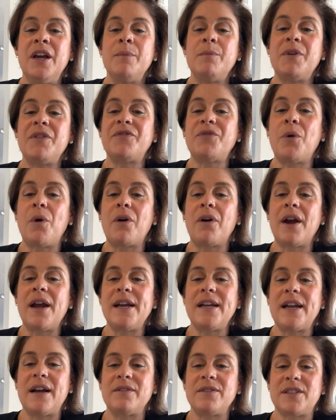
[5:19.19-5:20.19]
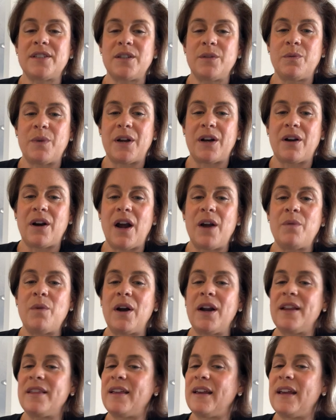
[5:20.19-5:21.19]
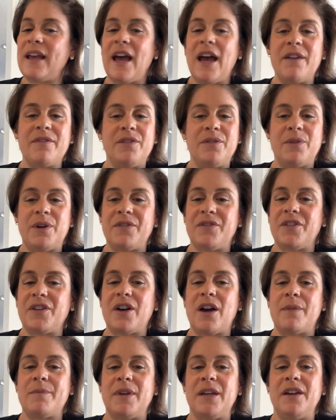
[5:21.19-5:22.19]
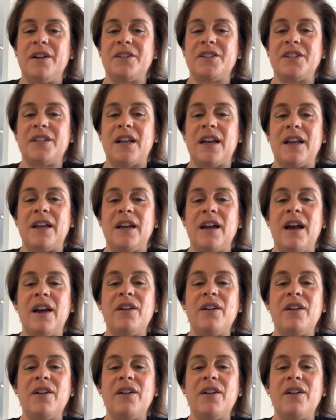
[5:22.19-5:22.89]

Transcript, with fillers: Before I announce the winner, I want to thank everyone for coming here tonight.